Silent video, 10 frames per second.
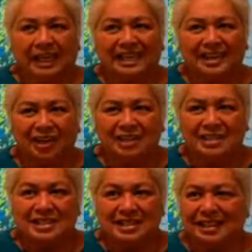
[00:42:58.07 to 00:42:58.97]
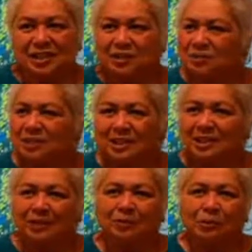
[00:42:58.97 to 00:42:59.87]
And honestly, I do
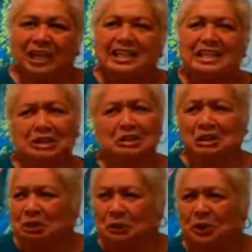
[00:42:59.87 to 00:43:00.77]
believe, I mean, I didn't know